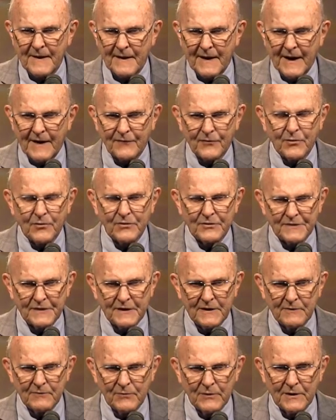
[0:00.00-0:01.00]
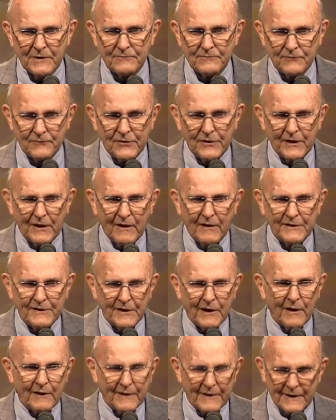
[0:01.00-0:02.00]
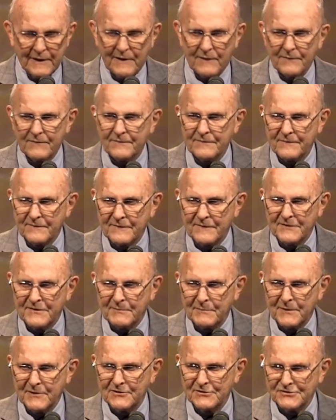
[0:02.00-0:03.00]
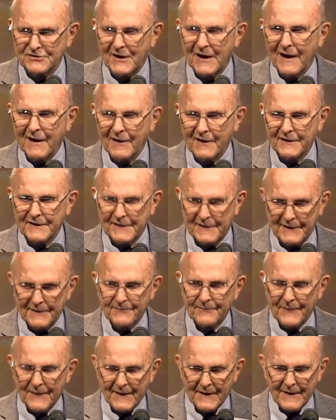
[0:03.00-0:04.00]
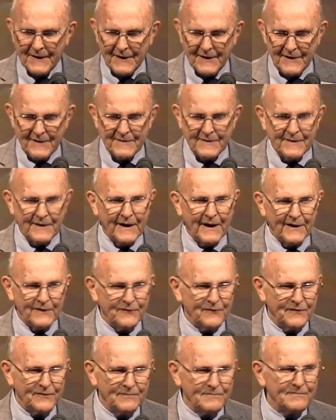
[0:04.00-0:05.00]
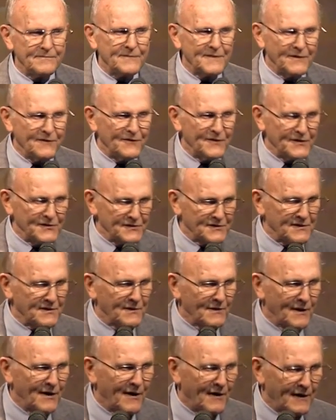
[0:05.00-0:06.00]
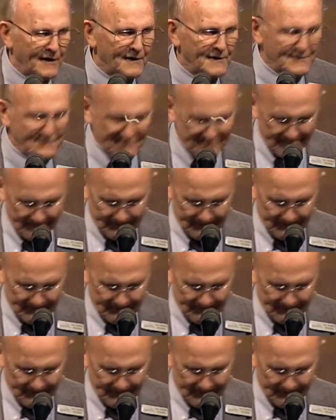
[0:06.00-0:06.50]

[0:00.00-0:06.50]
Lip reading: And of course here we are talking of spirituality, not the physical heart.